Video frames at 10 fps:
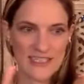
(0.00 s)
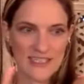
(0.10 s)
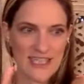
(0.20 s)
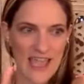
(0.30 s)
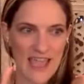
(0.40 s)

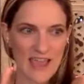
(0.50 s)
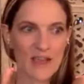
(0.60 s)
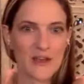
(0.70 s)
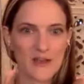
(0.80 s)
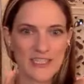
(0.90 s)
say,
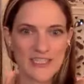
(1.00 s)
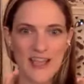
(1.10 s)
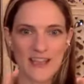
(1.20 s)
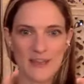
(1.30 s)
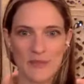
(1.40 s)
oh, it's
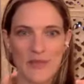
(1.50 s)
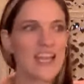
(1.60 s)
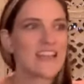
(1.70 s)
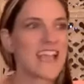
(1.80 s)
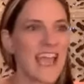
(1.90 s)
not
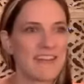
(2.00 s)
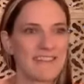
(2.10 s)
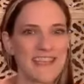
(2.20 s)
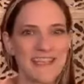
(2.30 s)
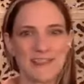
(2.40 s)
because I have
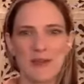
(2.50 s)
this,